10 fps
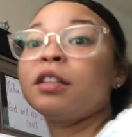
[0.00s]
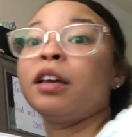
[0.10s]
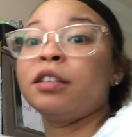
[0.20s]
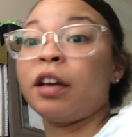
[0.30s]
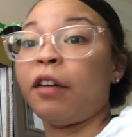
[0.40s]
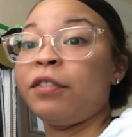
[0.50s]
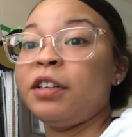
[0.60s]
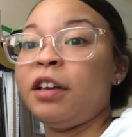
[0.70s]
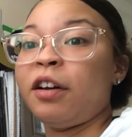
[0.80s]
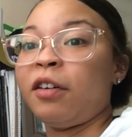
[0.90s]
is
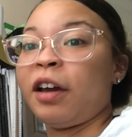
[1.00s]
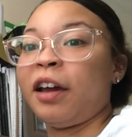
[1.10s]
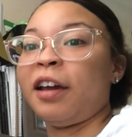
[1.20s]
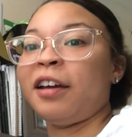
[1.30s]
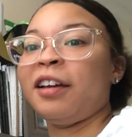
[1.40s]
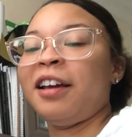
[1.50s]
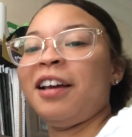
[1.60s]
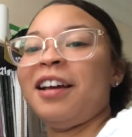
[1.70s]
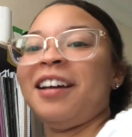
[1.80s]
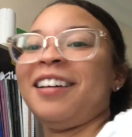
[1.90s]
hefty, okay.
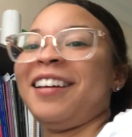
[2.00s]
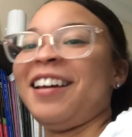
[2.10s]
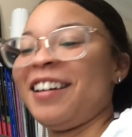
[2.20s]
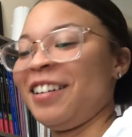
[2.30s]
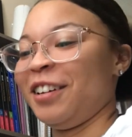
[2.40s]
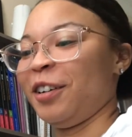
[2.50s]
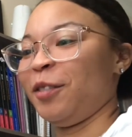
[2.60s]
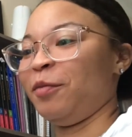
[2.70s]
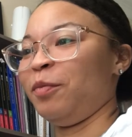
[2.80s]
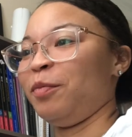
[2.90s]

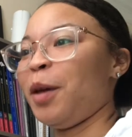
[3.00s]
And